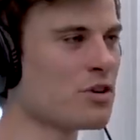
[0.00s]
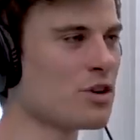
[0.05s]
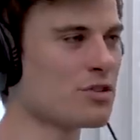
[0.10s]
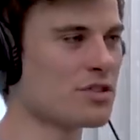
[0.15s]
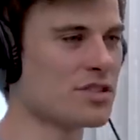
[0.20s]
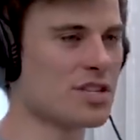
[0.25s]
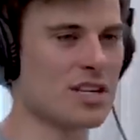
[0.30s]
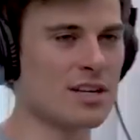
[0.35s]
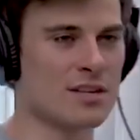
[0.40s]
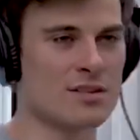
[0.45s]
They've
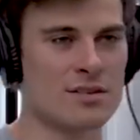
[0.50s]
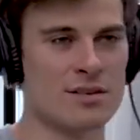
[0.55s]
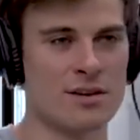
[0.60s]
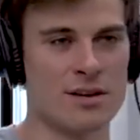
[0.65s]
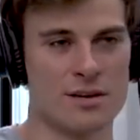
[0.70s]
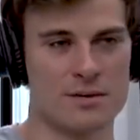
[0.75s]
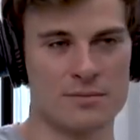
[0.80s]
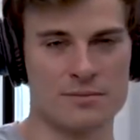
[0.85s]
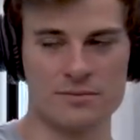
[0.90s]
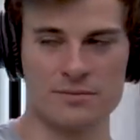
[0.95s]
got dicks.
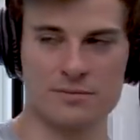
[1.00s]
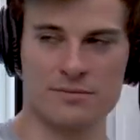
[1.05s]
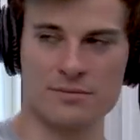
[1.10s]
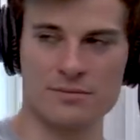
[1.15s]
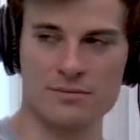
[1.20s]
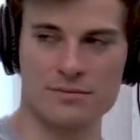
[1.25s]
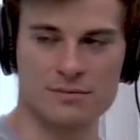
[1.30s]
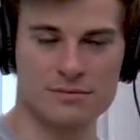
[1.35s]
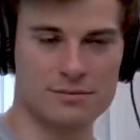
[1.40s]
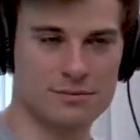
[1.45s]

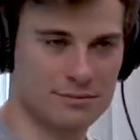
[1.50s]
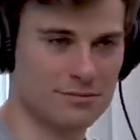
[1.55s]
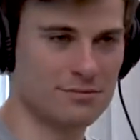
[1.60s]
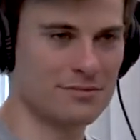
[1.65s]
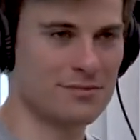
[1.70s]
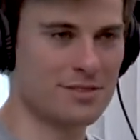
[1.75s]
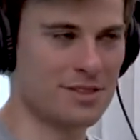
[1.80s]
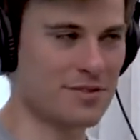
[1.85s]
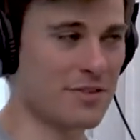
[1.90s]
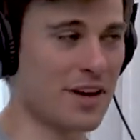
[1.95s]

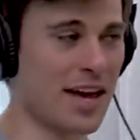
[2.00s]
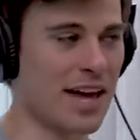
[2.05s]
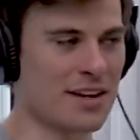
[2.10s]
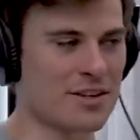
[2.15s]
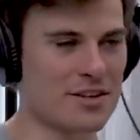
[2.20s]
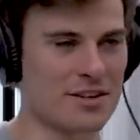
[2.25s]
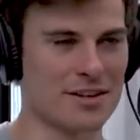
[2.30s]
It's fact.